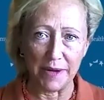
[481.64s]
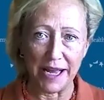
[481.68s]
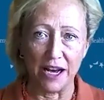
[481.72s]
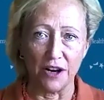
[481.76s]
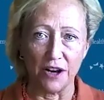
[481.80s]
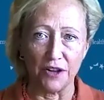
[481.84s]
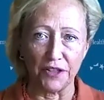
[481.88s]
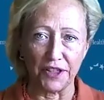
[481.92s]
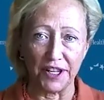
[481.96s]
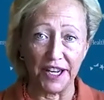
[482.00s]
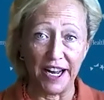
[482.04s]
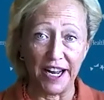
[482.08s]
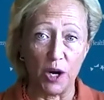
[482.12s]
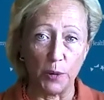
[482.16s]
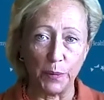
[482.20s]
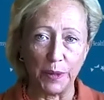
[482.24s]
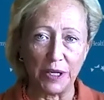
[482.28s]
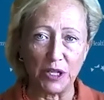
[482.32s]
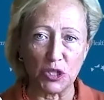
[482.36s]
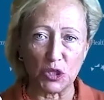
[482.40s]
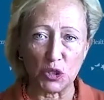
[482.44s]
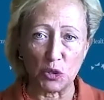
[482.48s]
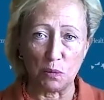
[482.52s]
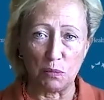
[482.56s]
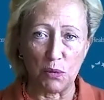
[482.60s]
Health in helping
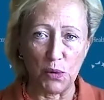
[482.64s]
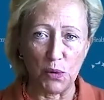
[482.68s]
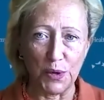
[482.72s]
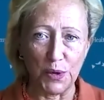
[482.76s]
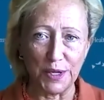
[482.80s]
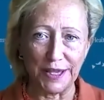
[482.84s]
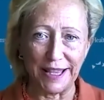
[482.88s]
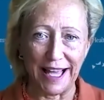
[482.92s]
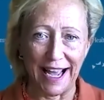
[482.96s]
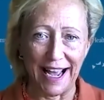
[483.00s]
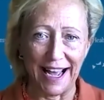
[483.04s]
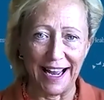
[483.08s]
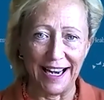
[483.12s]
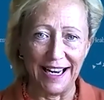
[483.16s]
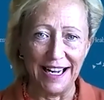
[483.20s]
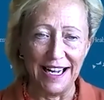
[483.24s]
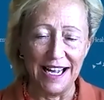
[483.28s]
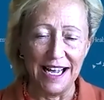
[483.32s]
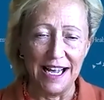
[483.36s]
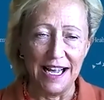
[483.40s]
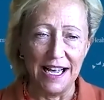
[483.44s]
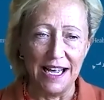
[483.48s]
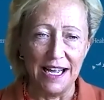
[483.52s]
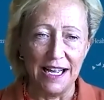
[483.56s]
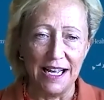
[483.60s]
to support that,
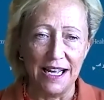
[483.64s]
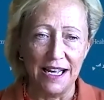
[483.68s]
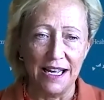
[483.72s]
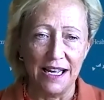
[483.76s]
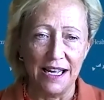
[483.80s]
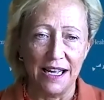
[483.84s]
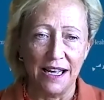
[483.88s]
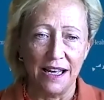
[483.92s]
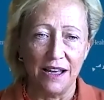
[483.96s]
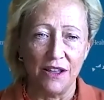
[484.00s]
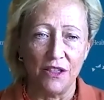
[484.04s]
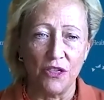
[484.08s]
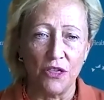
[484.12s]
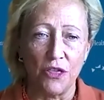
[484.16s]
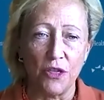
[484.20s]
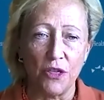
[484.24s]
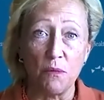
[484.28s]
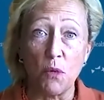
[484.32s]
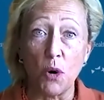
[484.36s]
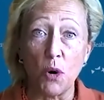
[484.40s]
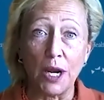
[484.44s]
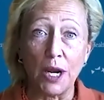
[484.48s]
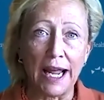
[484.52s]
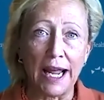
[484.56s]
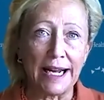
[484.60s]
the
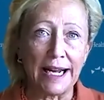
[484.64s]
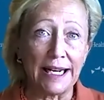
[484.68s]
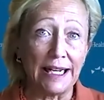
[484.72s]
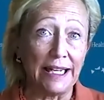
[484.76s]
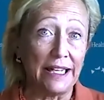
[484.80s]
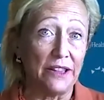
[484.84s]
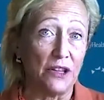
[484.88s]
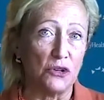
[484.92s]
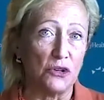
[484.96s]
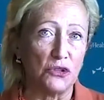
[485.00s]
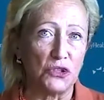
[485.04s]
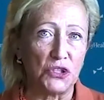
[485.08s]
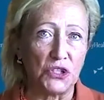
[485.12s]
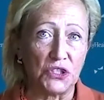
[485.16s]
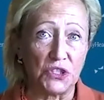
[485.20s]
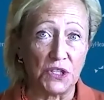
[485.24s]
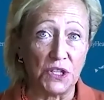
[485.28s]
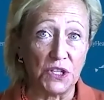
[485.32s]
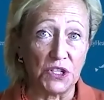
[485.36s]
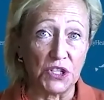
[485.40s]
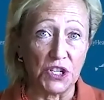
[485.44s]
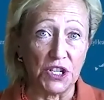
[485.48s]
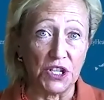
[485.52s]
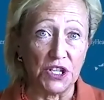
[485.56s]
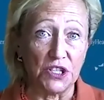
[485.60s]
more likely those
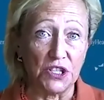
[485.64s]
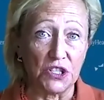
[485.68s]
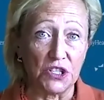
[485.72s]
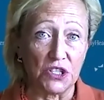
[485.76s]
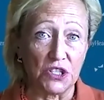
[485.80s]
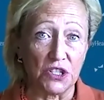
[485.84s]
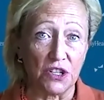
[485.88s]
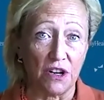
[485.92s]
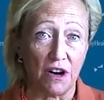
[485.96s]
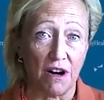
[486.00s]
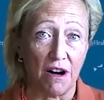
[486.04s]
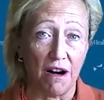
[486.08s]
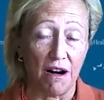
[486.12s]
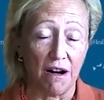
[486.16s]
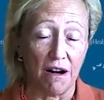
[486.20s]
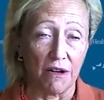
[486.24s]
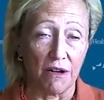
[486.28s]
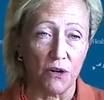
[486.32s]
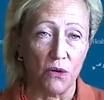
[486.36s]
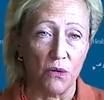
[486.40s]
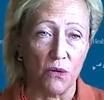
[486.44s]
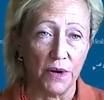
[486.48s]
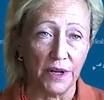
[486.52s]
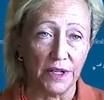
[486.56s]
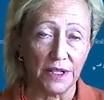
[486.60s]
decisions are
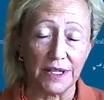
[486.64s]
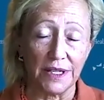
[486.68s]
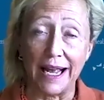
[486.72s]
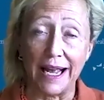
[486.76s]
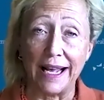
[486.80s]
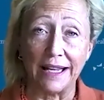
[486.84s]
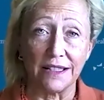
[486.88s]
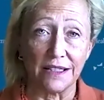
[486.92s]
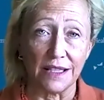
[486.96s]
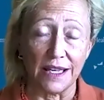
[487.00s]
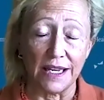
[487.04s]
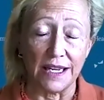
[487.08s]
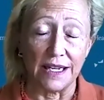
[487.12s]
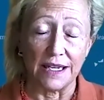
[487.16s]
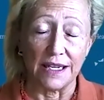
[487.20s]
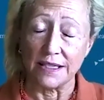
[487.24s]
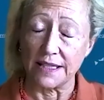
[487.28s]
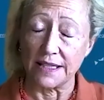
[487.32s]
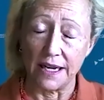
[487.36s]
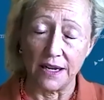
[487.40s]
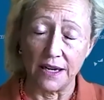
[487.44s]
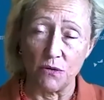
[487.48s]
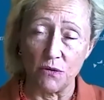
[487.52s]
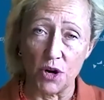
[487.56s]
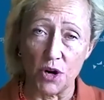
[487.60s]
going to, as they
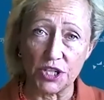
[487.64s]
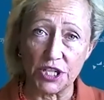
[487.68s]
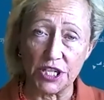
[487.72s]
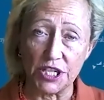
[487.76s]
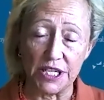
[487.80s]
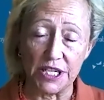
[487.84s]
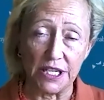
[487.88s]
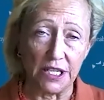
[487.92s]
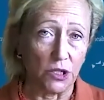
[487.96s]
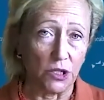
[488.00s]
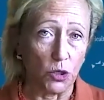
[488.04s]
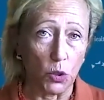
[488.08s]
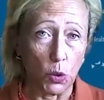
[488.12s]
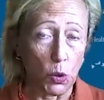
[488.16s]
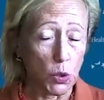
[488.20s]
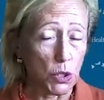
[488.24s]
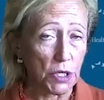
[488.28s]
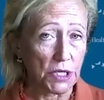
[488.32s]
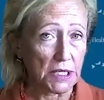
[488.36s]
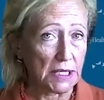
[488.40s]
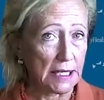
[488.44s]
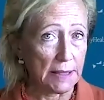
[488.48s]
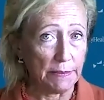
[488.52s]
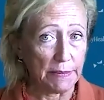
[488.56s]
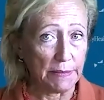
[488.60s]
say in Washington, gore
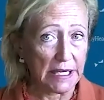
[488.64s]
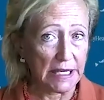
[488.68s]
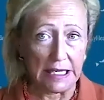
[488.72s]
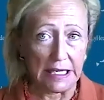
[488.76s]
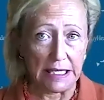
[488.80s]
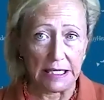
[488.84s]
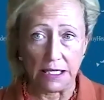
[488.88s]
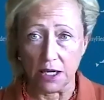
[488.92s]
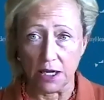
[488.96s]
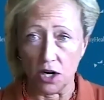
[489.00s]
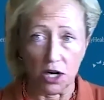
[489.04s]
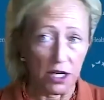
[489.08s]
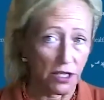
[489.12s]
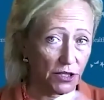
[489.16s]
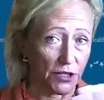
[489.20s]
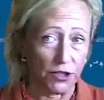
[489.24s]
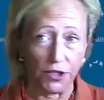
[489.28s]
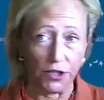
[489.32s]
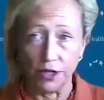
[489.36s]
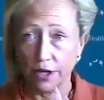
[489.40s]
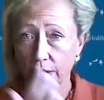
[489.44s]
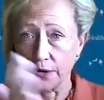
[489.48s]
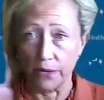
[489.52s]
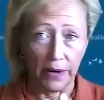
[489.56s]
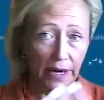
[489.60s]
somebody's ox.
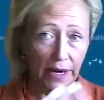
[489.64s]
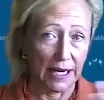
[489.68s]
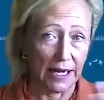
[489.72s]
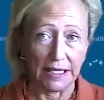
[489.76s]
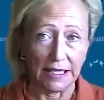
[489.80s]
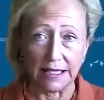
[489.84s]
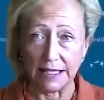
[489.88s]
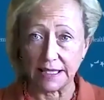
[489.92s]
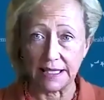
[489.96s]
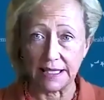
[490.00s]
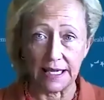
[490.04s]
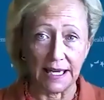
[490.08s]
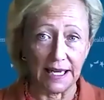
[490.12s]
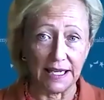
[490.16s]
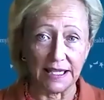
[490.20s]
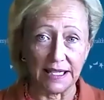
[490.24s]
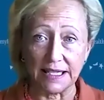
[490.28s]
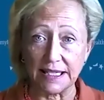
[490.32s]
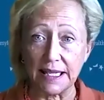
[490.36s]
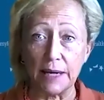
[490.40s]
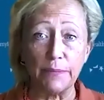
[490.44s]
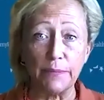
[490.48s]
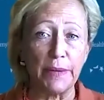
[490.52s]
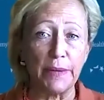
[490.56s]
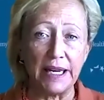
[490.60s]
It's
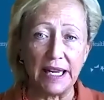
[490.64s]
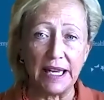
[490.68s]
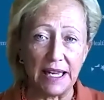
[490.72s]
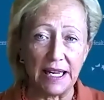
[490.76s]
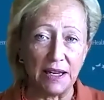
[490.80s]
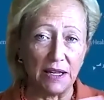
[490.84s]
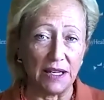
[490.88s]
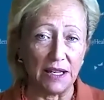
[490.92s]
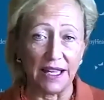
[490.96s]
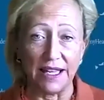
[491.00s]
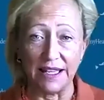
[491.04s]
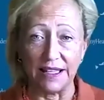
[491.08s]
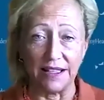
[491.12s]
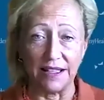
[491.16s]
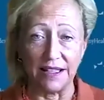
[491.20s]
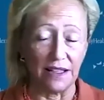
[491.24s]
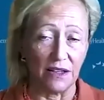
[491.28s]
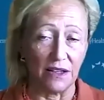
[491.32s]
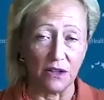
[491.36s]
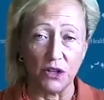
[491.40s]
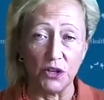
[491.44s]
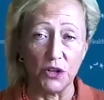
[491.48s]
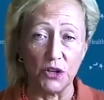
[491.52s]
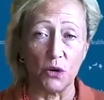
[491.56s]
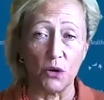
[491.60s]
somebody,
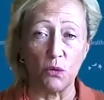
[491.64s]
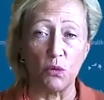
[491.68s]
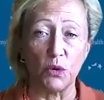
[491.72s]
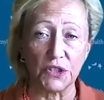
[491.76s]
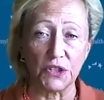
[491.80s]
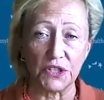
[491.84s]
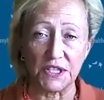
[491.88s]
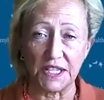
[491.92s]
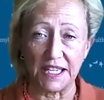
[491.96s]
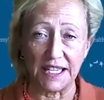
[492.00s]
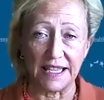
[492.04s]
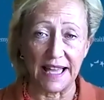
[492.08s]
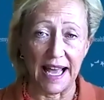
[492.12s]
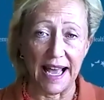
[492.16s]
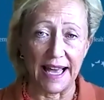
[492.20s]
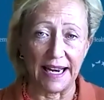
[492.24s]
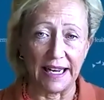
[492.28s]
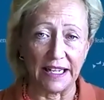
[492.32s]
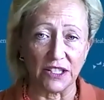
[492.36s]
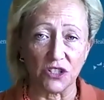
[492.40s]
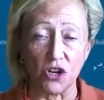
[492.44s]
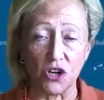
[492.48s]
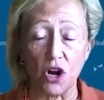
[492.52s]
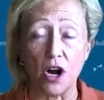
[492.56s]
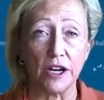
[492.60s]
will see that
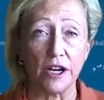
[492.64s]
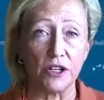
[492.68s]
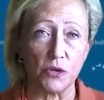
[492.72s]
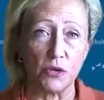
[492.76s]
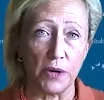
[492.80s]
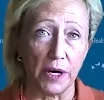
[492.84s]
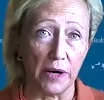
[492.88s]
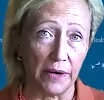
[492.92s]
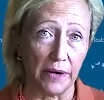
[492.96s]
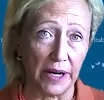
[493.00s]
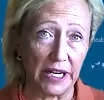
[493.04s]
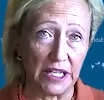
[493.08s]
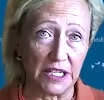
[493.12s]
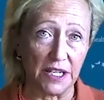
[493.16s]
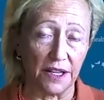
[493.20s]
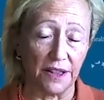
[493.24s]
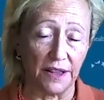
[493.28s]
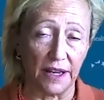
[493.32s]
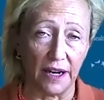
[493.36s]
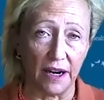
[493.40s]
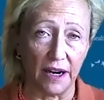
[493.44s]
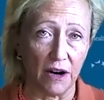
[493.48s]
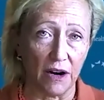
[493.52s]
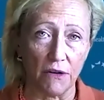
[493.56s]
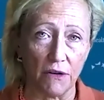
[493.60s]
as contrary to
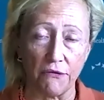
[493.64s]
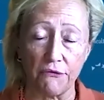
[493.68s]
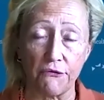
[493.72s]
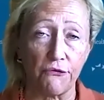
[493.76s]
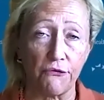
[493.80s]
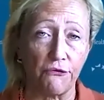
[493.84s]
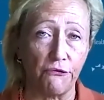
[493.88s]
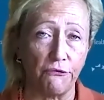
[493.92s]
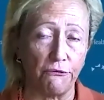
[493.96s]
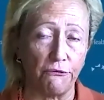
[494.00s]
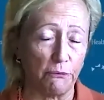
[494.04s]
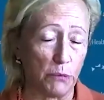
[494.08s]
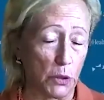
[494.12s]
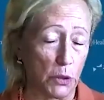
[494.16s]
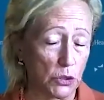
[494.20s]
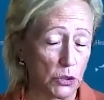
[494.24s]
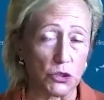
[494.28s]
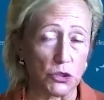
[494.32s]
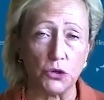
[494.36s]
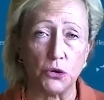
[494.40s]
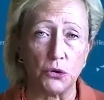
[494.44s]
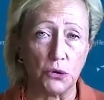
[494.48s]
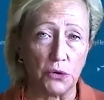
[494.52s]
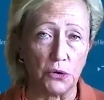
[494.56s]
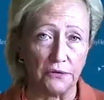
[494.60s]
their
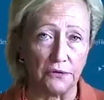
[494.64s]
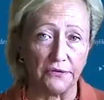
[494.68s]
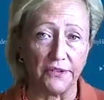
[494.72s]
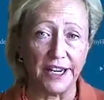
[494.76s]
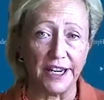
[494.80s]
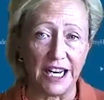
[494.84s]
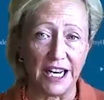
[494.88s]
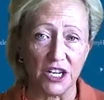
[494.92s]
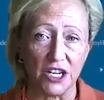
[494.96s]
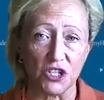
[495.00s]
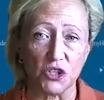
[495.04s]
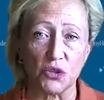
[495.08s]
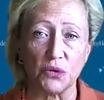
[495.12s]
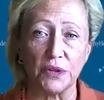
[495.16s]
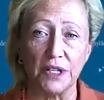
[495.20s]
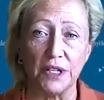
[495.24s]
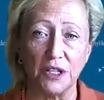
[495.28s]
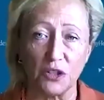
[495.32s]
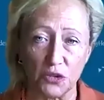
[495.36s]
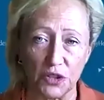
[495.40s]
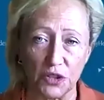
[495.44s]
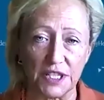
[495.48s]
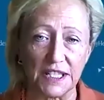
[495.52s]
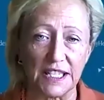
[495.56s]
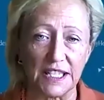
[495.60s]
personal or financial
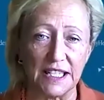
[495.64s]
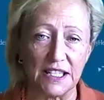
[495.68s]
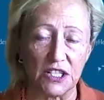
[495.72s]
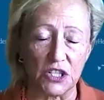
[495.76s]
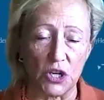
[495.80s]
interests.